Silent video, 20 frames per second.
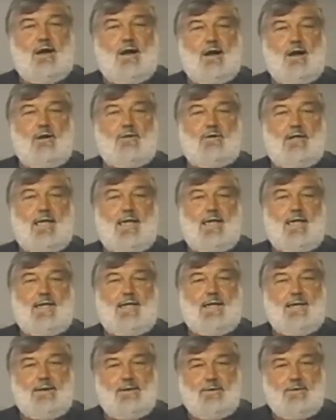are
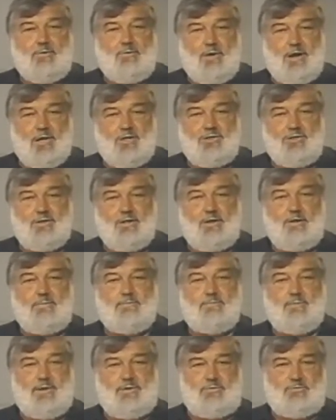an
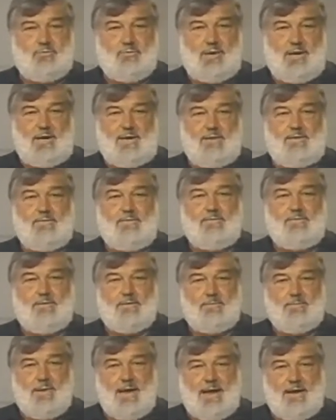integration between
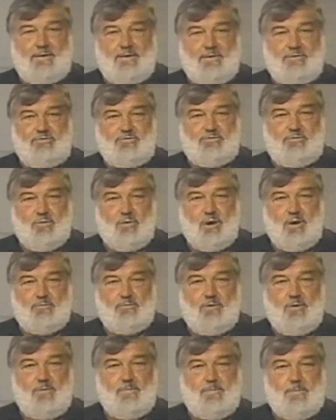the maintenance
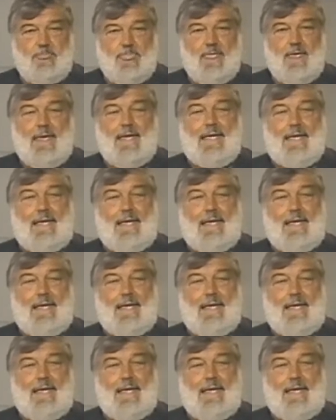storeroom